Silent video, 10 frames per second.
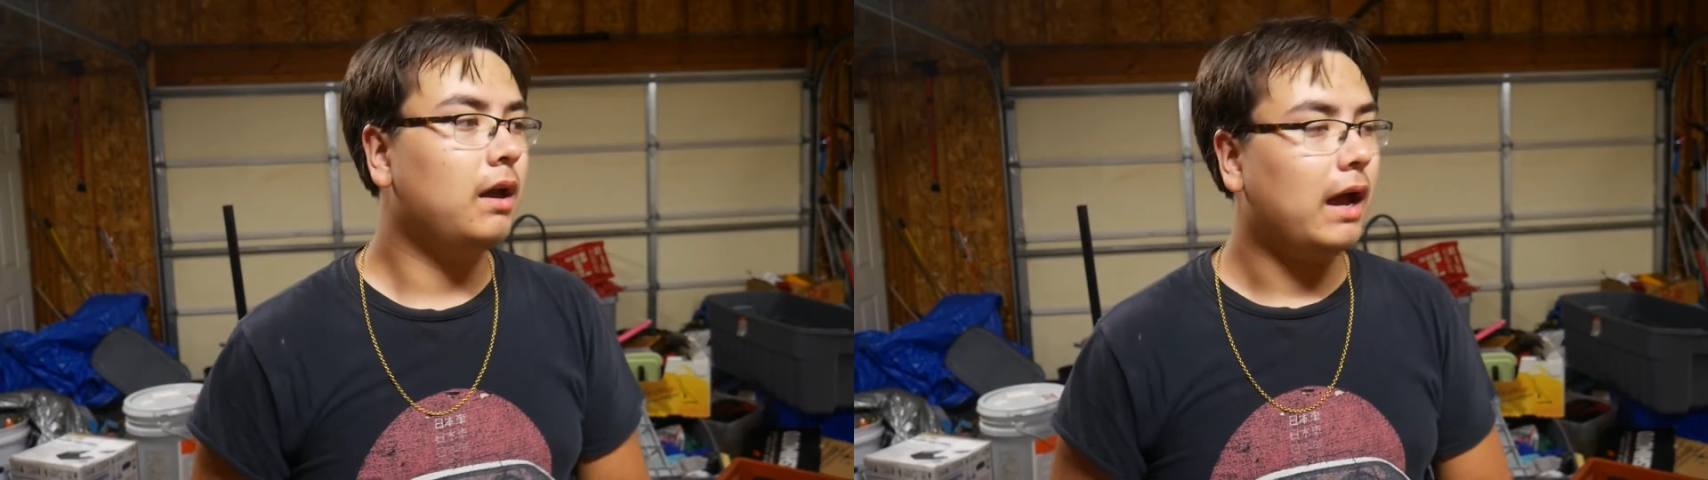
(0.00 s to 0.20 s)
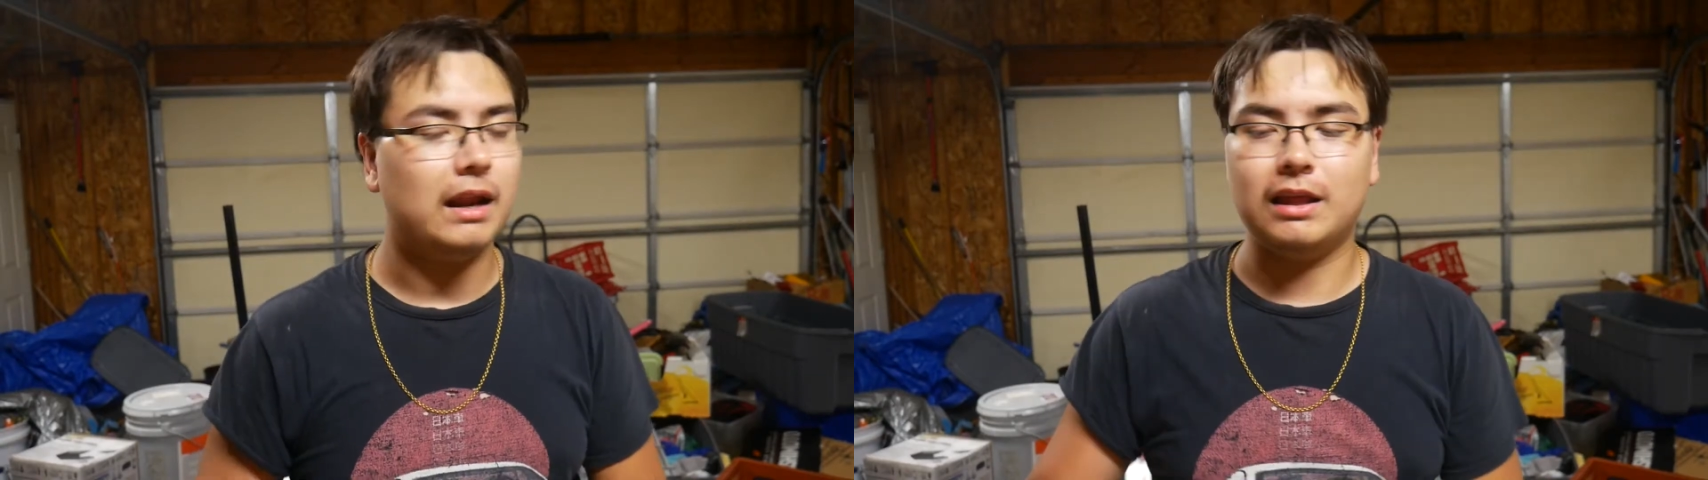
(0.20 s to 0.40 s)

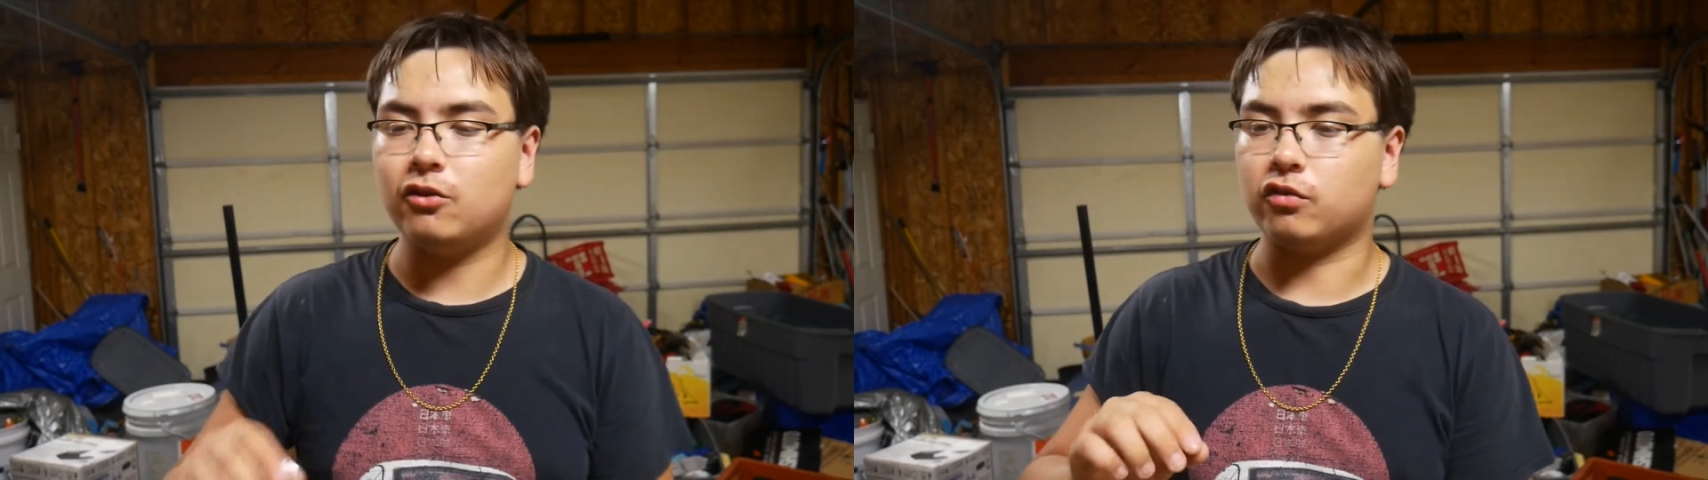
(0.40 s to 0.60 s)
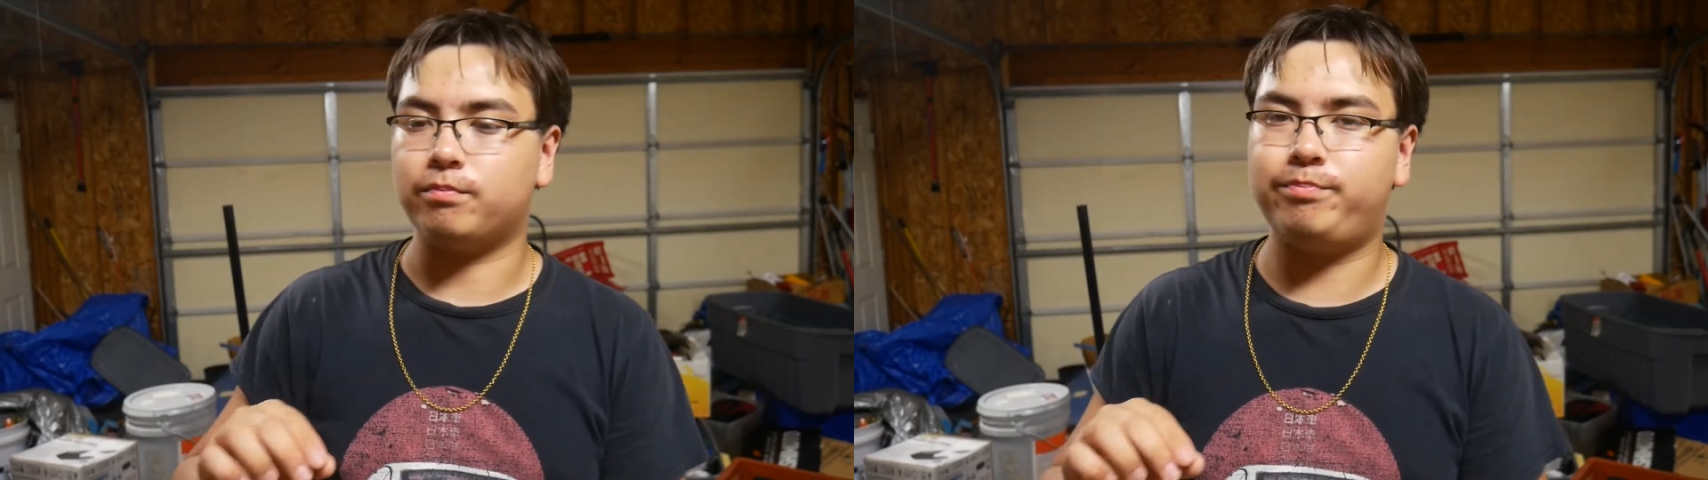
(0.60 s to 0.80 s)
and they
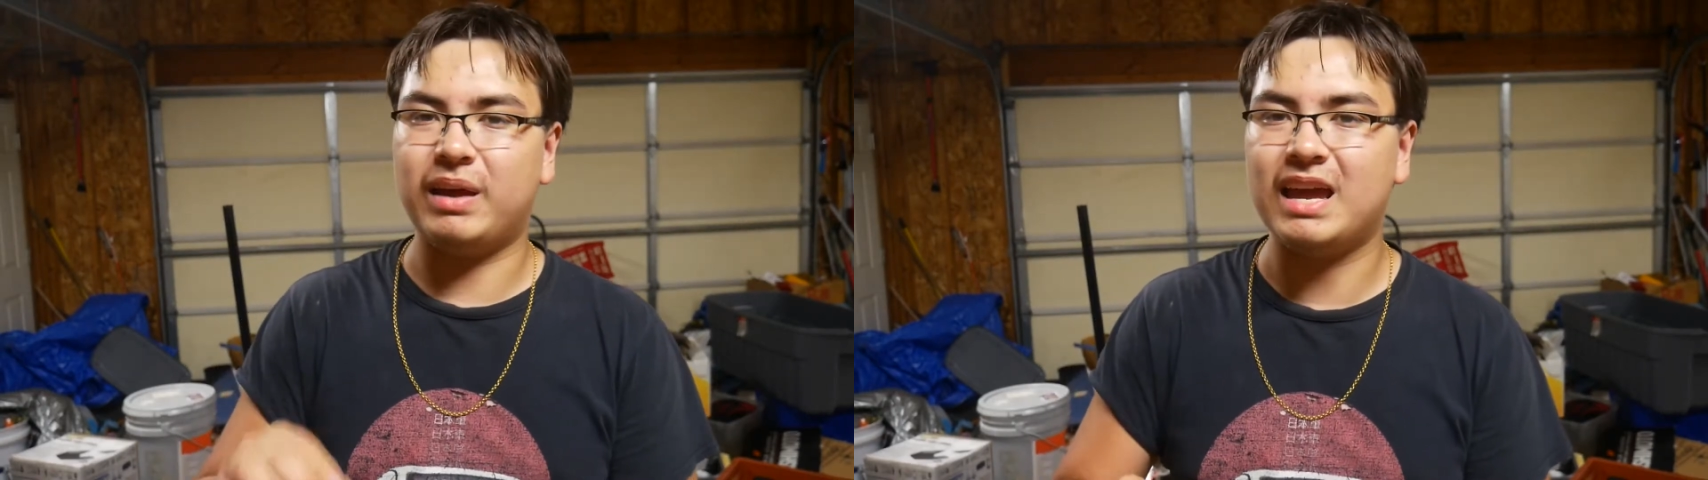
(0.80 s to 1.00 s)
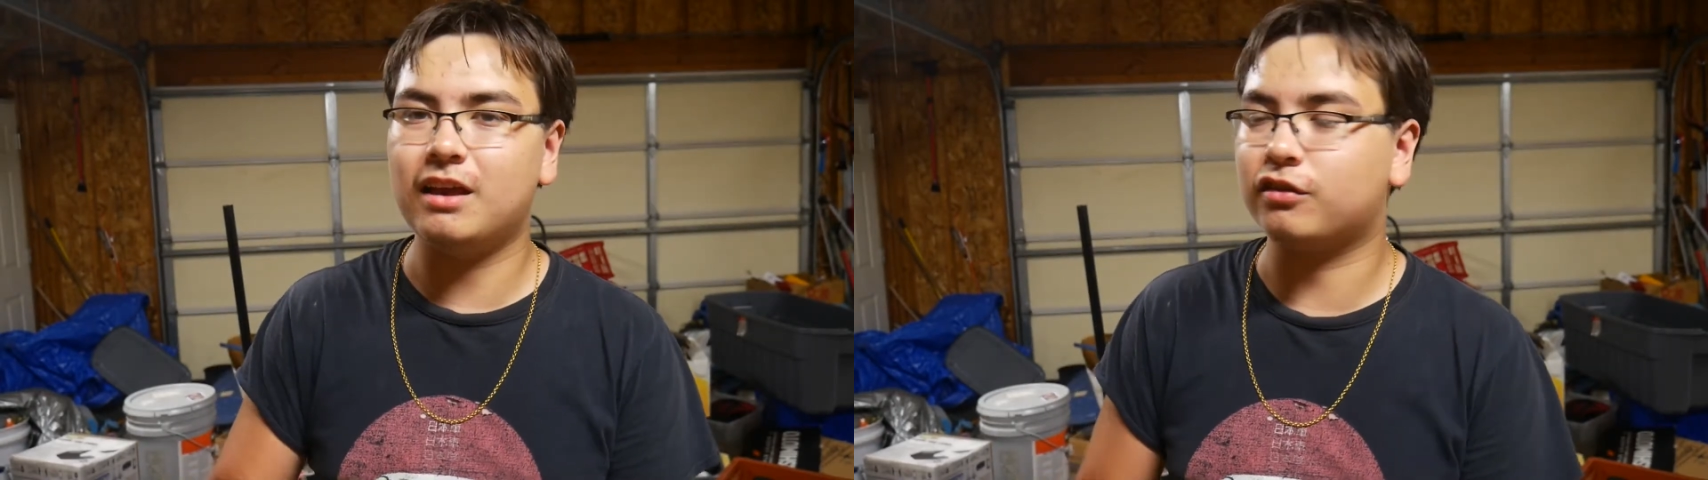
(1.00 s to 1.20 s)
just
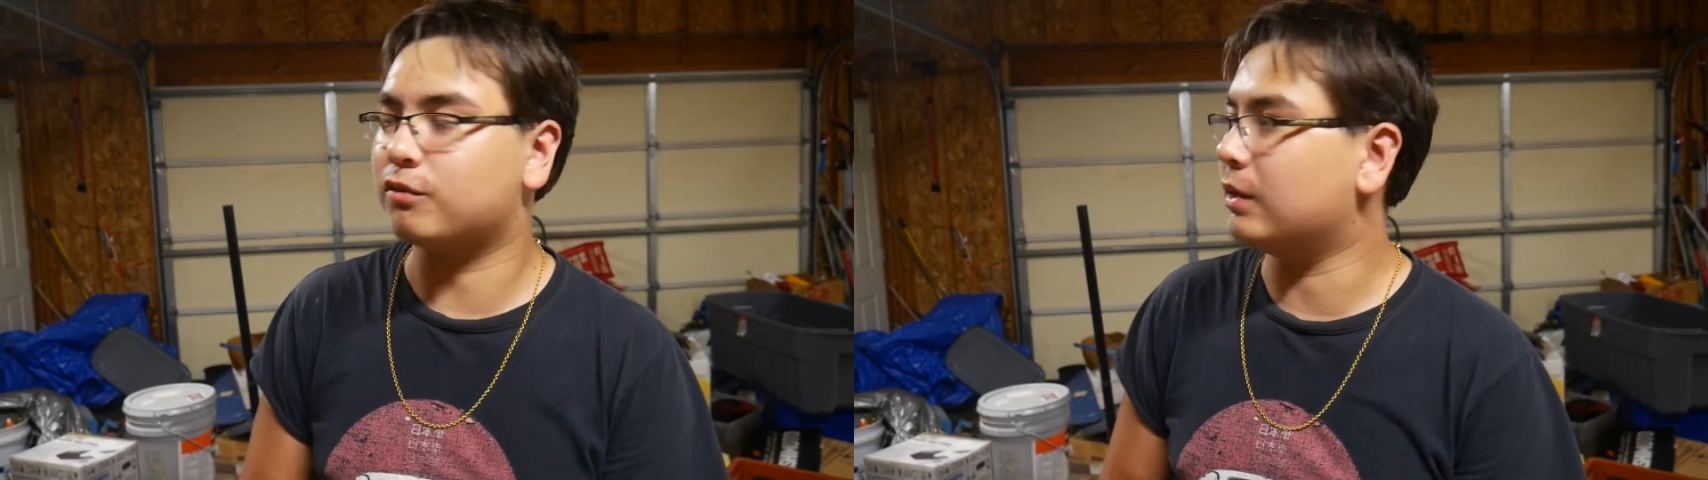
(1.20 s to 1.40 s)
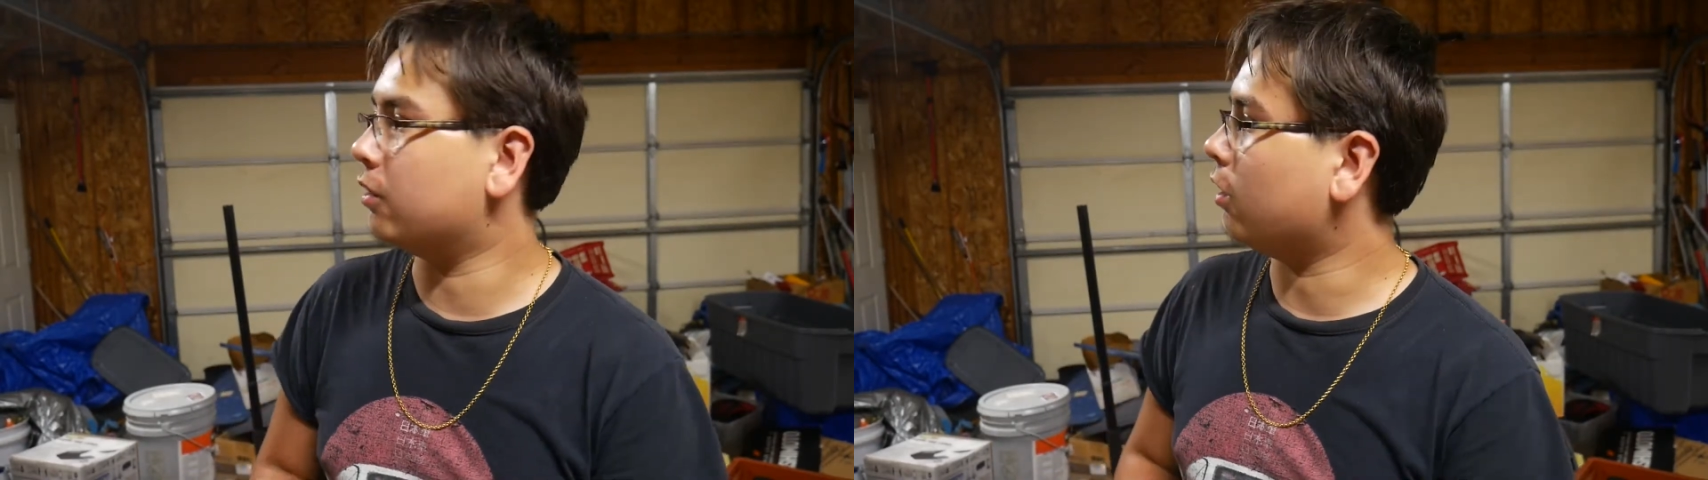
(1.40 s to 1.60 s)

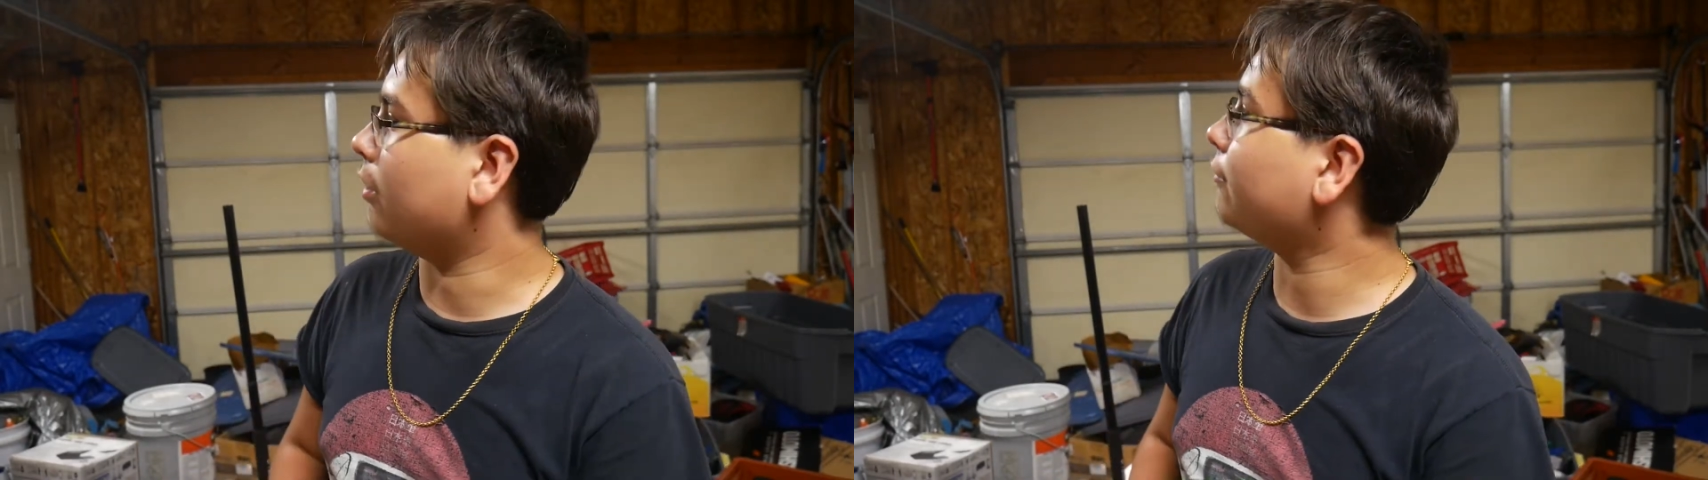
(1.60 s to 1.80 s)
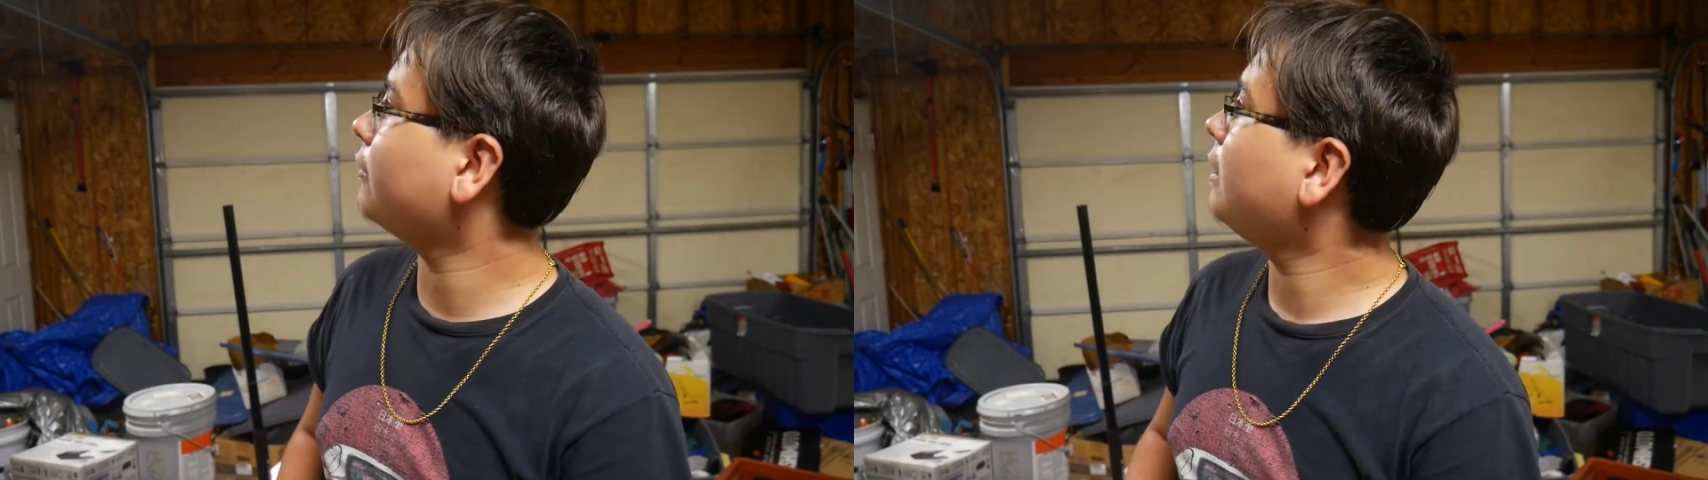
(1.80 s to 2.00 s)
piss me
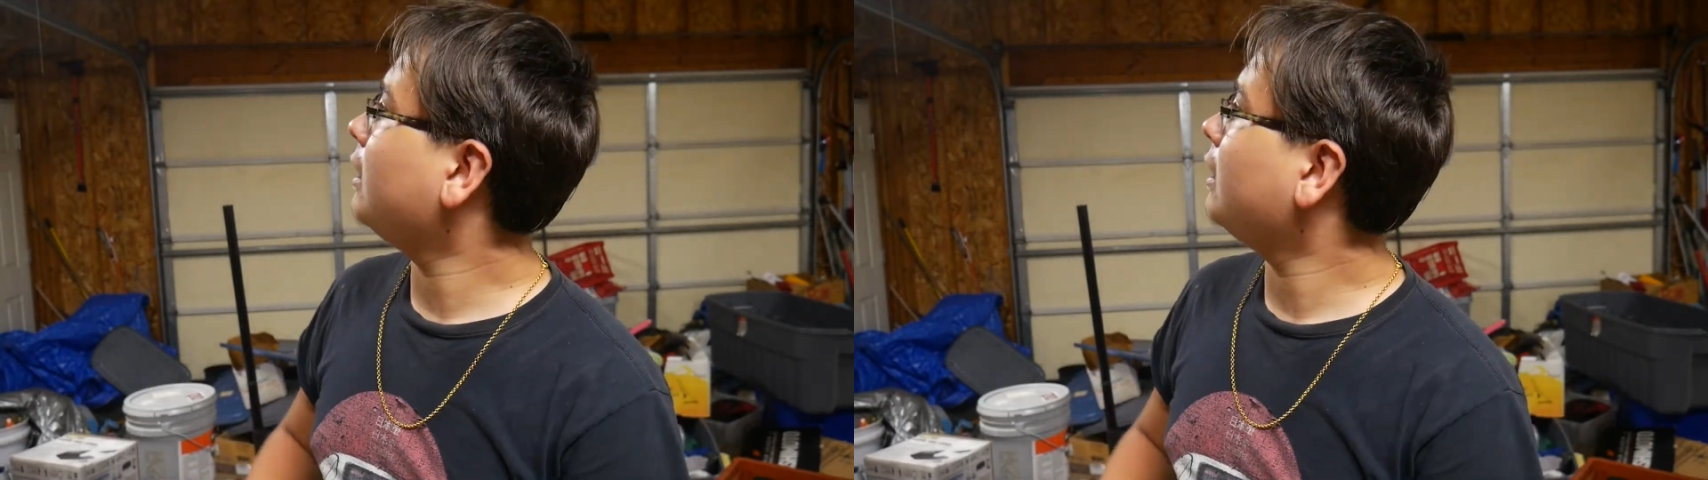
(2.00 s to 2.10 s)
off.